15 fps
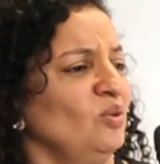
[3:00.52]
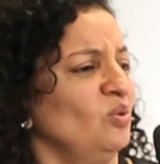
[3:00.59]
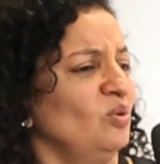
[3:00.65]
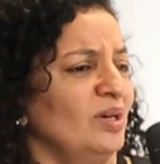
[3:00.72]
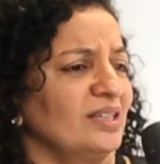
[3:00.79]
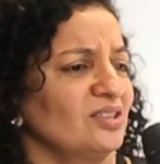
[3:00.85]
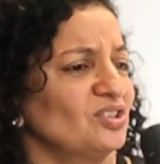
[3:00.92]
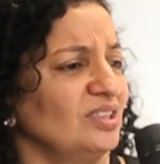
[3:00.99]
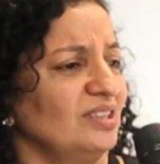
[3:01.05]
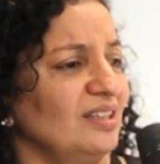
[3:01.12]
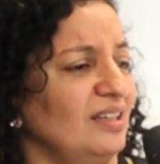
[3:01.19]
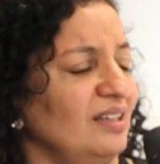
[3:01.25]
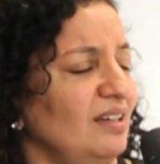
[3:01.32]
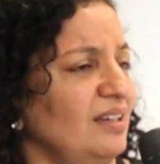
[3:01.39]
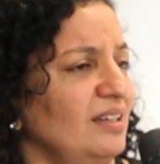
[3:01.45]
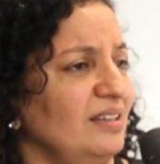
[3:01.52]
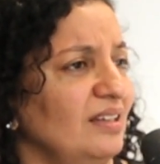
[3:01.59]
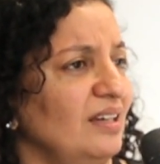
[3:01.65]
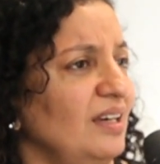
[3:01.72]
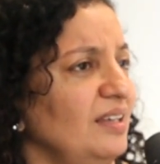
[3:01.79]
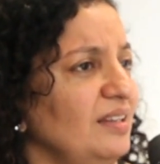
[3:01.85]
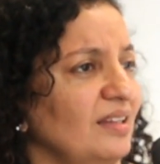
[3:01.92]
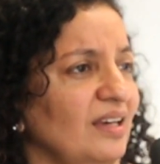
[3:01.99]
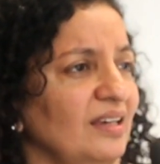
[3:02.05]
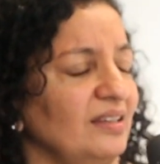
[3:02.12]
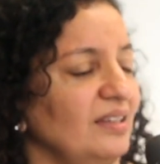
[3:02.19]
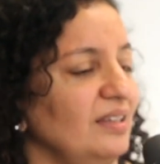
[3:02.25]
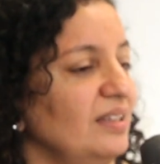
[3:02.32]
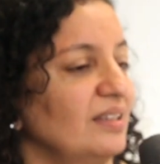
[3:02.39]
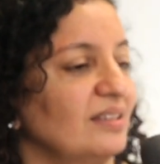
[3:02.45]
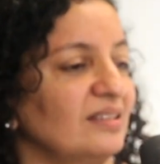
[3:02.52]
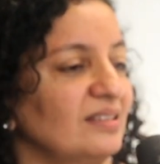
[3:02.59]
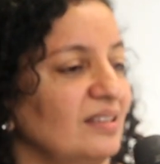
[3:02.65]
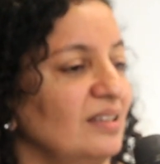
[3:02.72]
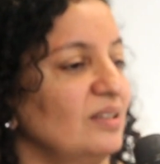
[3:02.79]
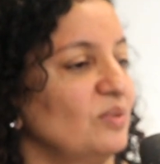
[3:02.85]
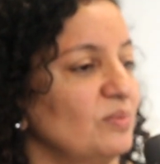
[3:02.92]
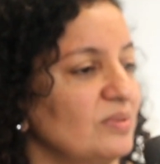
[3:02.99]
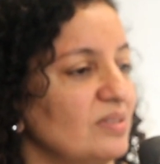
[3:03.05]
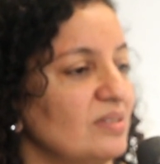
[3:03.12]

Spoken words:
No, actually, I think it